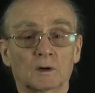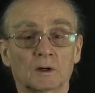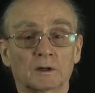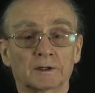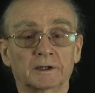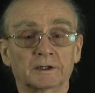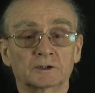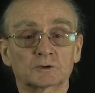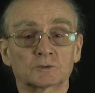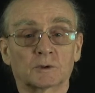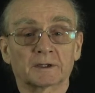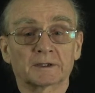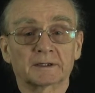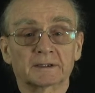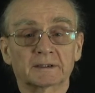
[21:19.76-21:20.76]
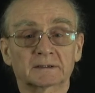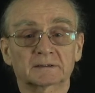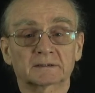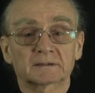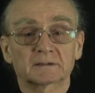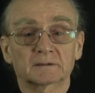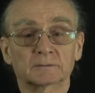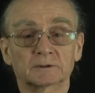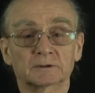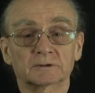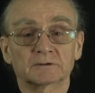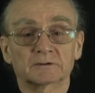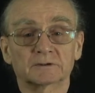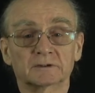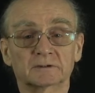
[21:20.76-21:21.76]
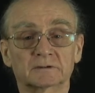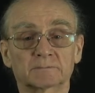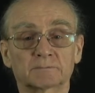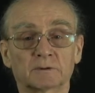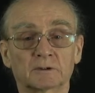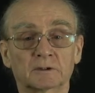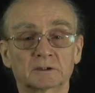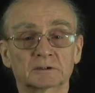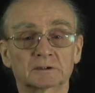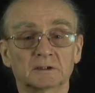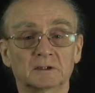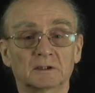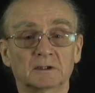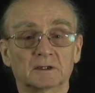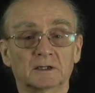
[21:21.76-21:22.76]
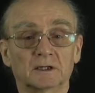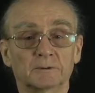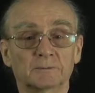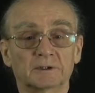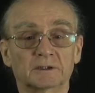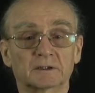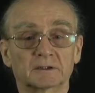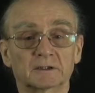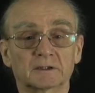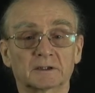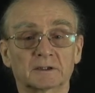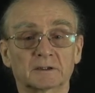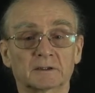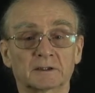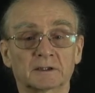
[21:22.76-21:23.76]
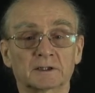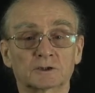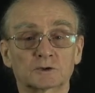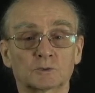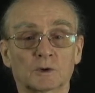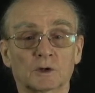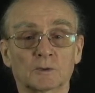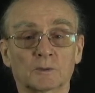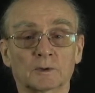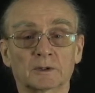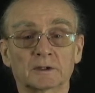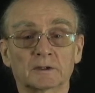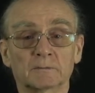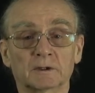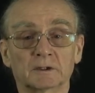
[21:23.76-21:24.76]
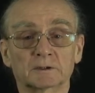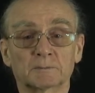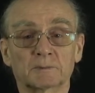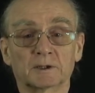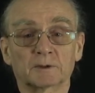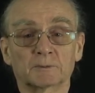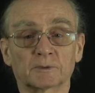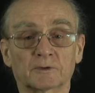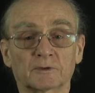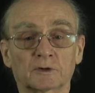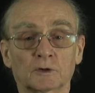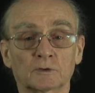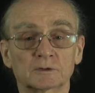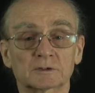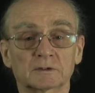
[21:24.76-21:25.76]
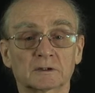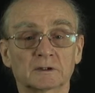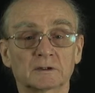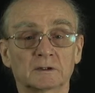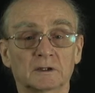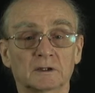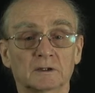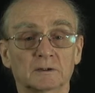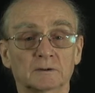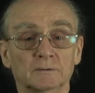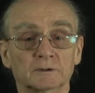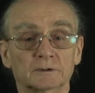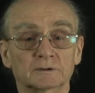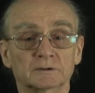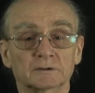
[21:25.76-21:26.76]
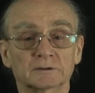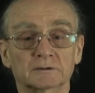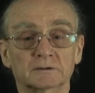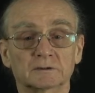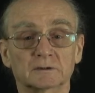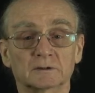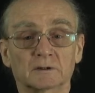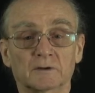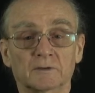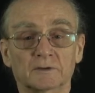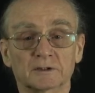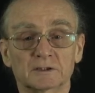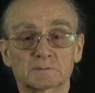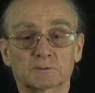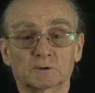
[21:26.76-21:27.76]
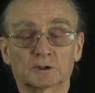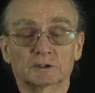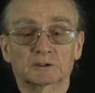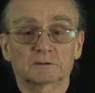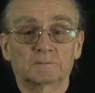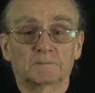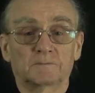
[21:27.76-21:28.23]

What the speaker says: HYX, which is this part, and we get HYY multiplied with cosine, which is this part.